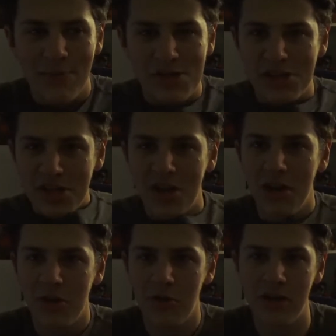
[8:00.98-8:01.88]
a bunch of
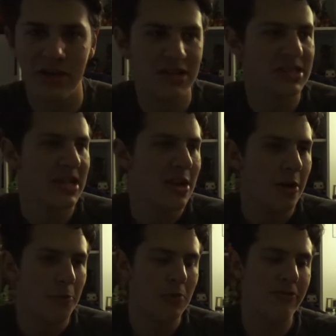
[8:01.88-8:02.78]
gargoyles.
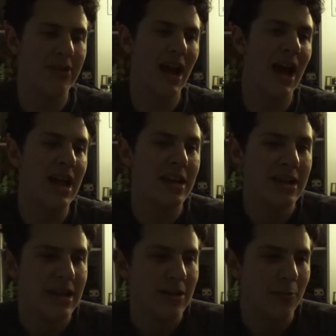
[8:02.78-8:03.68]
We've got
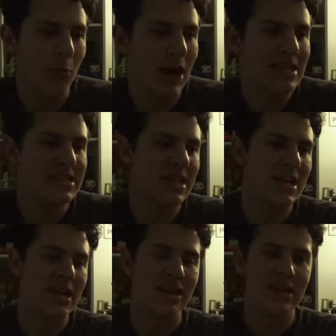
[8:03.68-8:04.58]

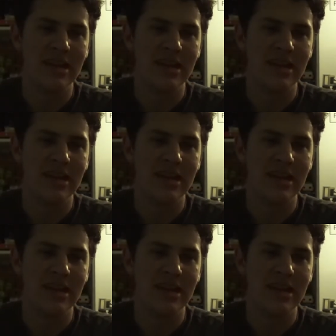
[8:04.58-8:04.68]
Watson